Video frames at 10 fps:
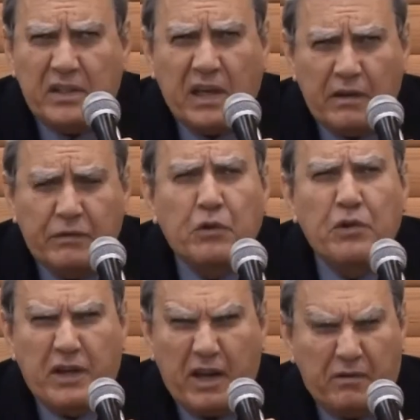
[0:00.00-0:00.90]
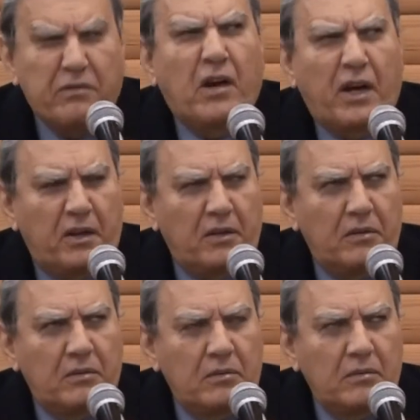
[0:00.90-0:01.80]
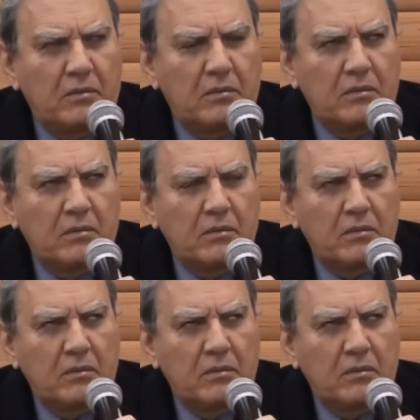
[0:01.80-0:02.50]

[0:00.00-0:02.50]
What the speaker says: University of California, Irvine,